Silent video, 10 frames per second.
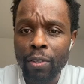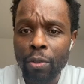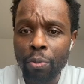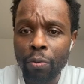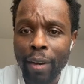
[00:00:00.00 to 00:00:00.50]
and
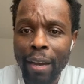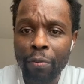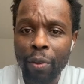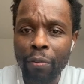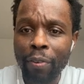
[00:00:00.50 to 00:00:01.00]
to
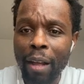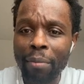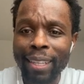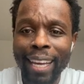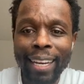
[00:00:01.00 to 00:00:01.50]
provide for the
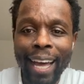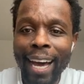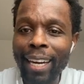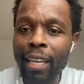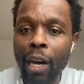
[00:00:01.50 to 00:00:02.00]
family, that
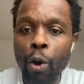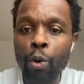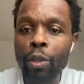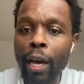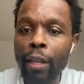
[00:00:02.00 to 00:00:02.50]
adding a
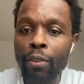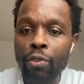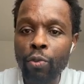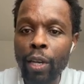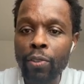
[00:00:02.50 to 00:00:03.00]
whole nother
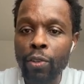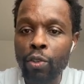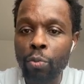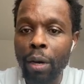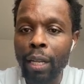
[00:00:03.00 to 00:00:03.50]
stress
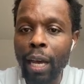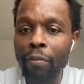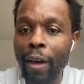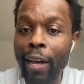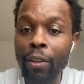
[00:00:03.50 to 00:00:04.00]
into my
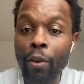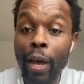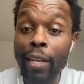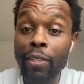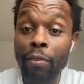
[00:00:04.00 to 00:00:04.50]
life. I
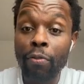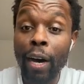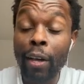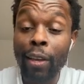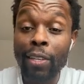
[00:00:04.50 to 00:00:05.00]
know as a
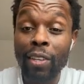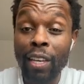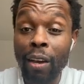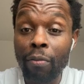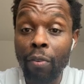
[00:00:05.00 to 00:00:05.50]
father, as a
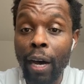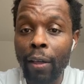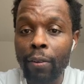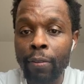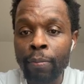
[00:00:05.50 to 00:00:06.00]
young
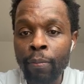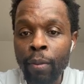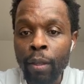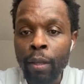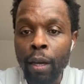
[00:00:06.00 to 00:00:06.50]
father,
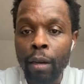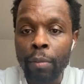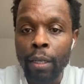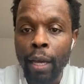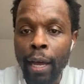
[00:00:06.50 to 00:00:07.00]
I
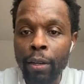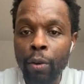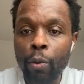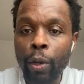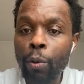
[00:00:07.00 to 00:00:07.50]
mean, I
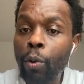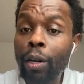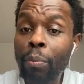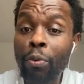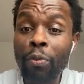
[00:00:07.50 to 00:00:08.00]
know we
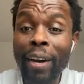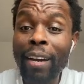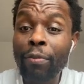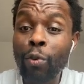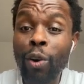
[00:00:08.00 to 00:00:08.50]
want to
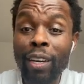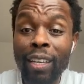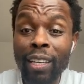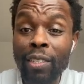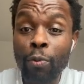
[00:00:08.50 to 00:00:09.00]
provide for our
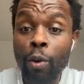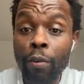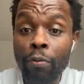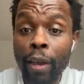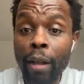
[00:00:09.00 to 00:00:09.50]
kids,
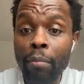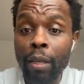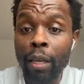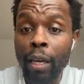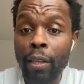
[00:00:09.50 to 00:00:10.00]
for our
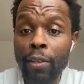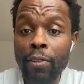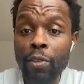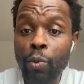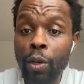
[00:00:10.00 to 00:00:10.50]
family, and
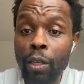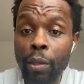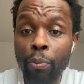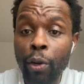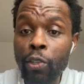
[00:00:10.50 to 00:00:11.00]
this is one
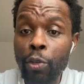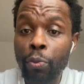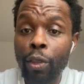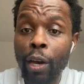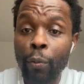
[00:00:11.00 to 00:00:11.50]
of the
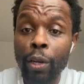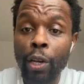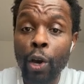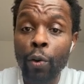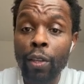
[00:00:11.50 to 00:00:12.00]
principle that we
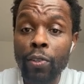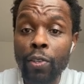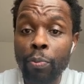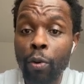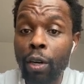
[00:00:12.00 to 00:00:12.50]
know
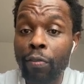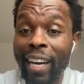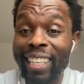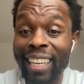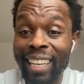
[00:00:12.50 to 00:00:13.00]
this is part of
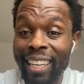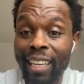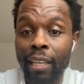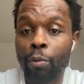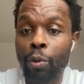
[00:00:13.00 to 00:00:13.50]

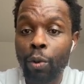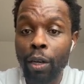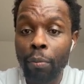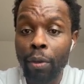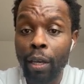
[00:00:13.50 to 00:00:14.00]
identity. We
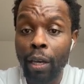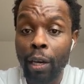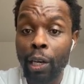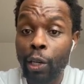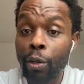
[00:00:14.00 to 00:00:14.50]
want to
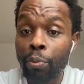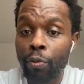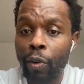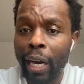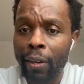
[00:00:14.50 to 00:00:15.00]
be a good
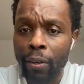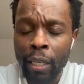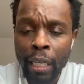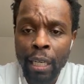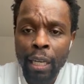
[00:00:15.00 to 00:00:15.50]
provider.